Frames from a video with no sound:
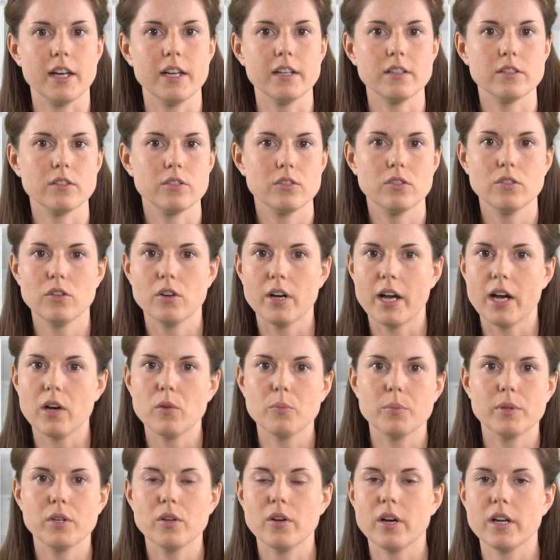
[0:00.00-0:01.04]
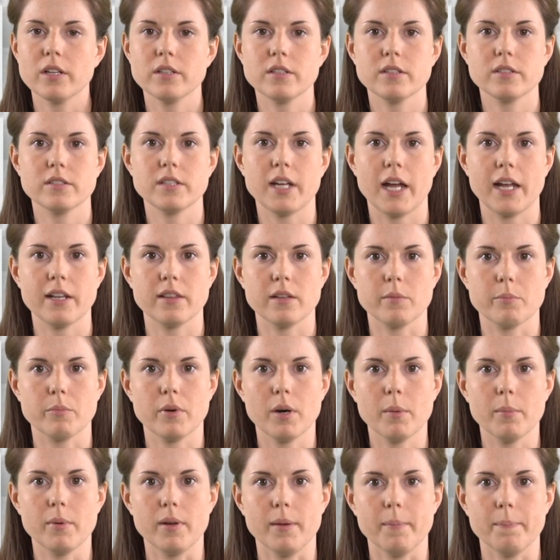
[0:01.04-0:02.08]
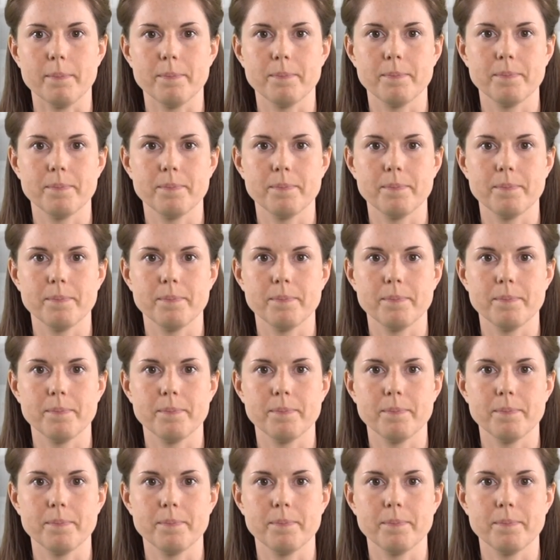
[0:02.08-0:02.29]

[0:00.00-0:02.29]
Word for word: it or help you understand the problem.